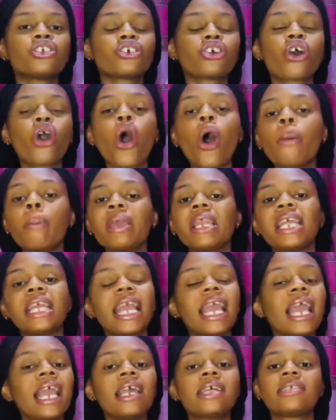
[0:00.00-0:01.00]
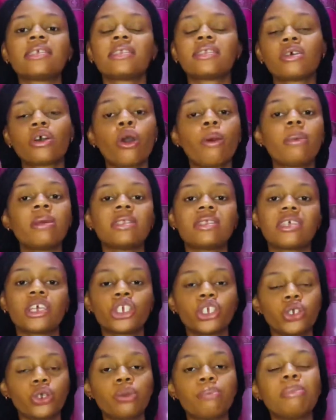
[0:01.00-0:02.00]
communicate in the comment
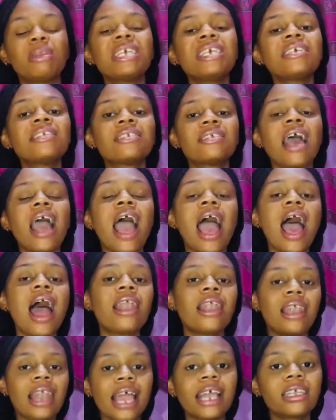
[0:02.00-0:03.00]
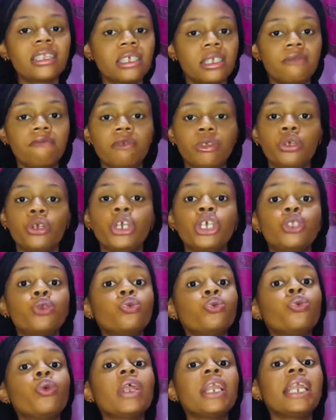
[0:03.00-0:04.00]
section. Please like this video, it
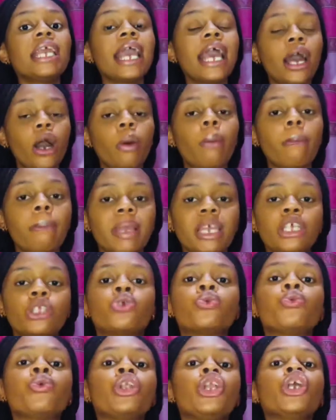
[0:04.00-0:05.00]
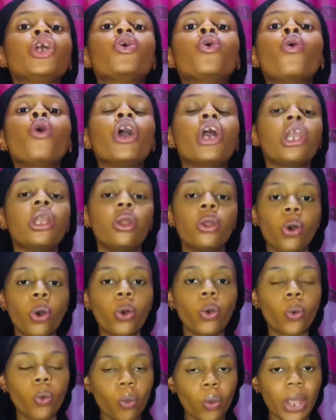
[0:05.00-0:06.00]
really helped me, it really go a
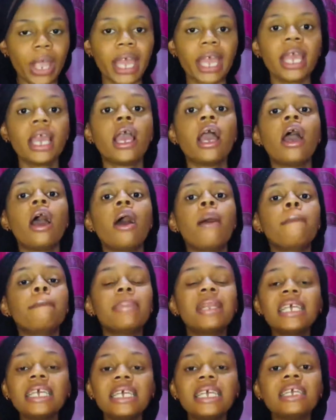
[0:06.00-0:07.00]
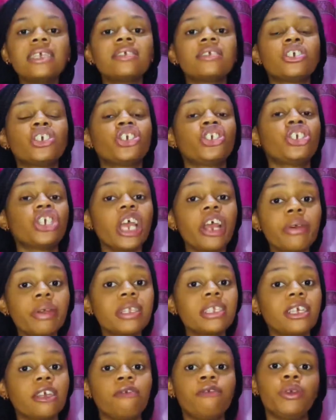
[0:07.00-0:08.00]
long way. Please share it
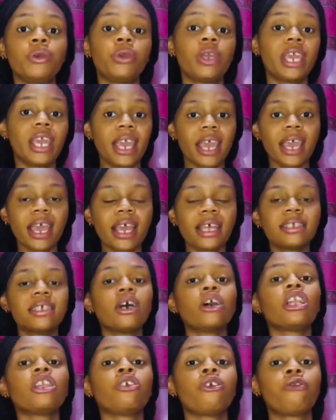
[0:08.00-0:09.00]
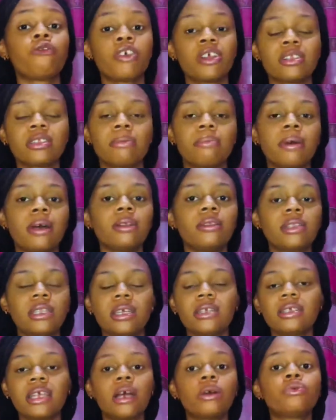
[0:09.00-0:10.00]
if you care, tell your friends about
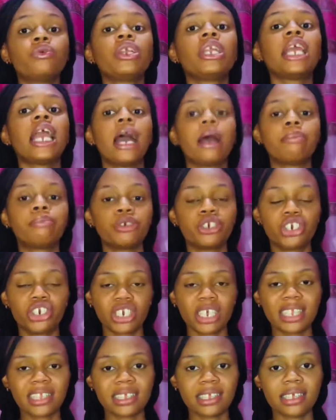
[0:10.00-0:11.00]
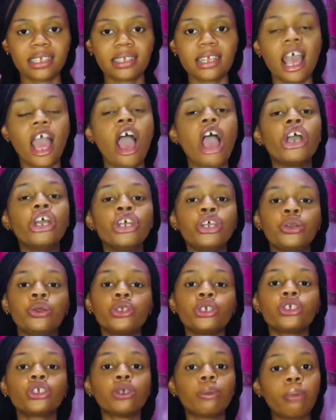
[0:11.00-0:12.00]
this. I'd really appreciate it, you know,
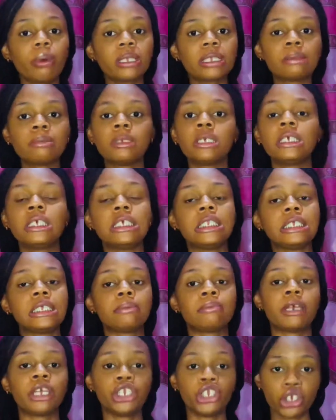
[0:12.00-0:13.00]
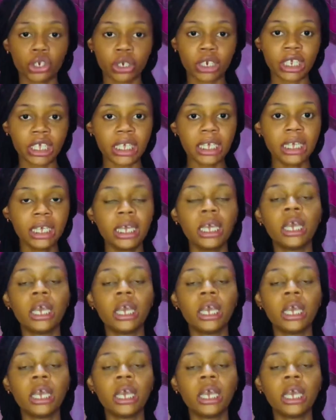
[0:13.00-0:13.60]
just support me in this my journey.